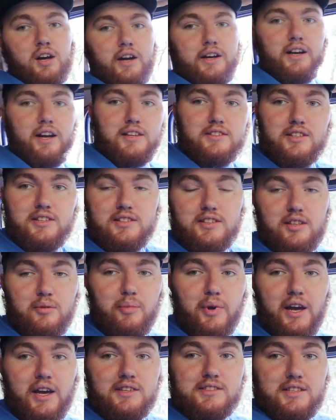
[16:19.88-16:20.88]
All right, guys, this is the
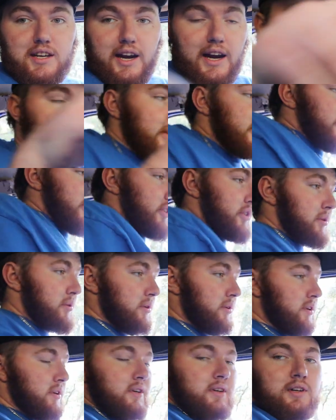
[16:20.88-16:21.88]
best I can
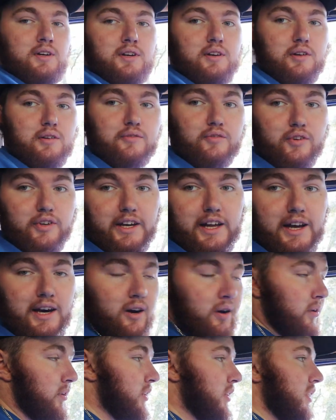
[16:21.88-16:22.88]
do for
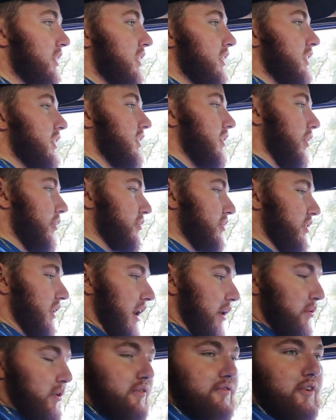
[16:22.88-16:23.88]
now.
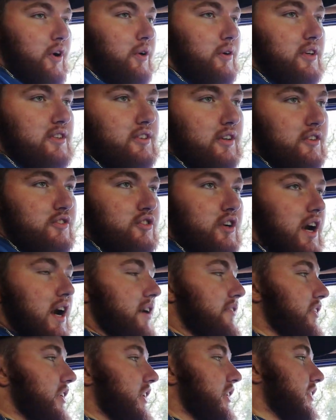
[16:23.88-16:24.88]
I wanna focus on
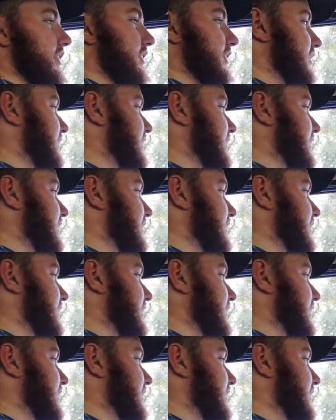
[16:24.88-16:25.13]
driving it.